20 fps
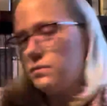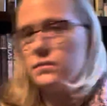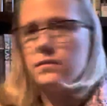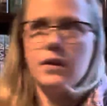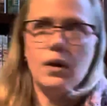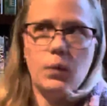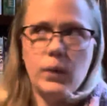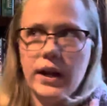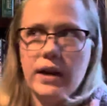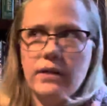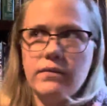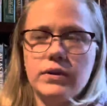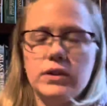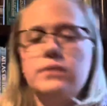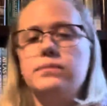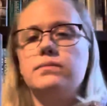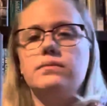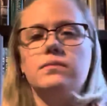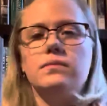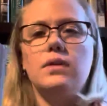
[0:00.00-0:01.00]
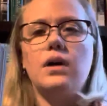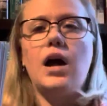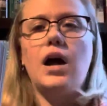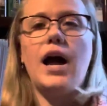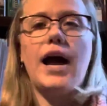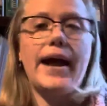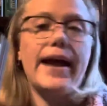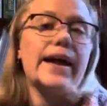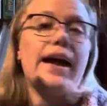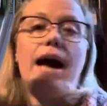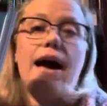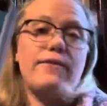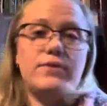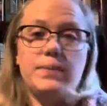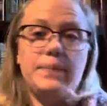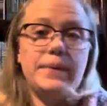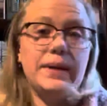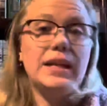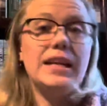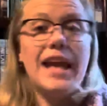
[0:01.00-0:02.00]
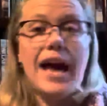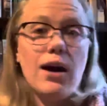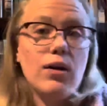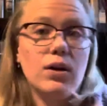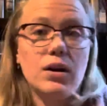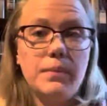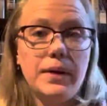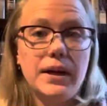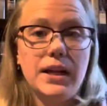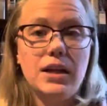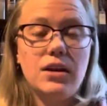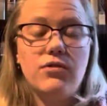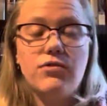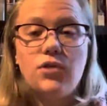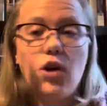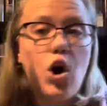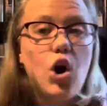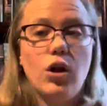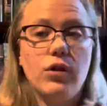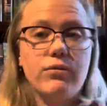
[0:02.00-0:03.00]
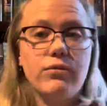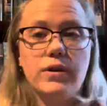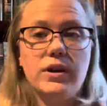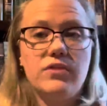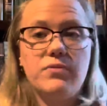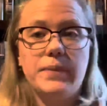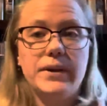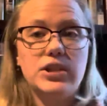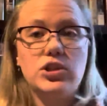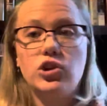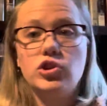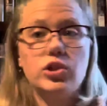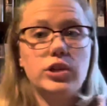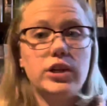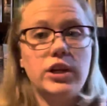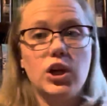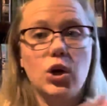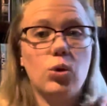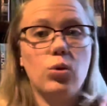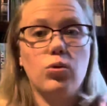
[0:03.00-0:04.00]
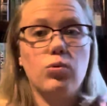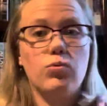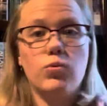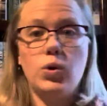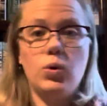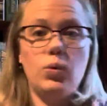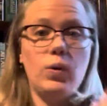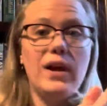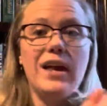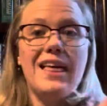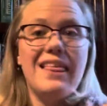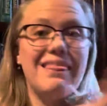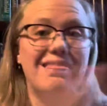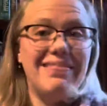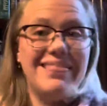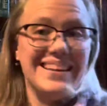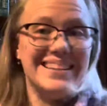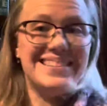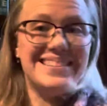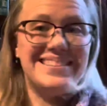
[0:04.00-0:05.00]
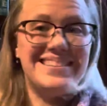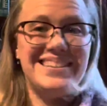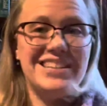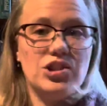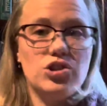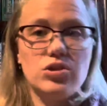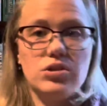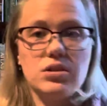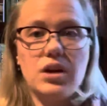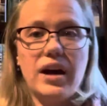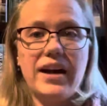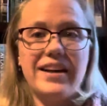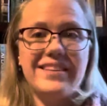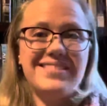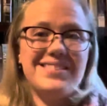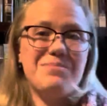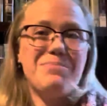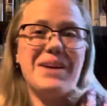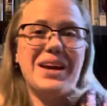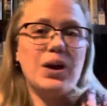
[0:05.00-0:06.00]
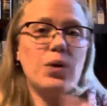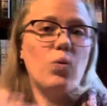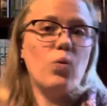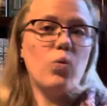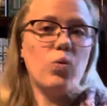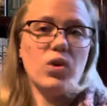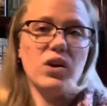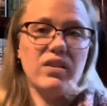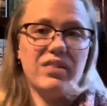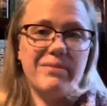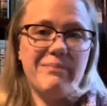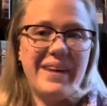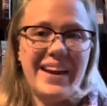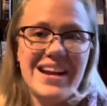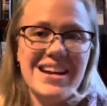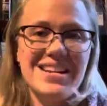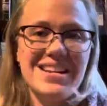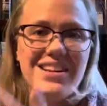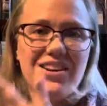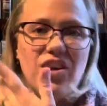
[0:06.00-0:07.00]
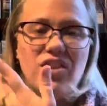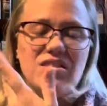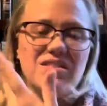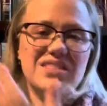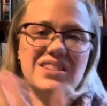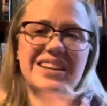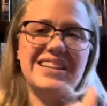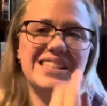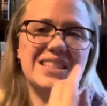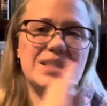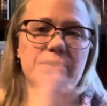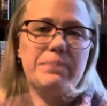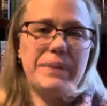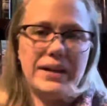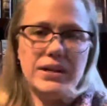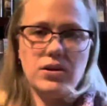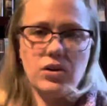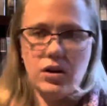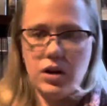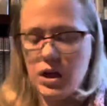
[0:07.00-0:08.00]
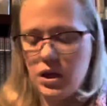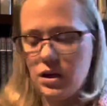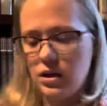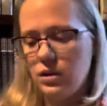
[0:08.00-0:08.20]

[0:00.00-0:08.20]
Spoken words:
Whatever. I have to be now committed for all 3 of my children to go through this teacher's guide to make it worth my $80 that I spent on it.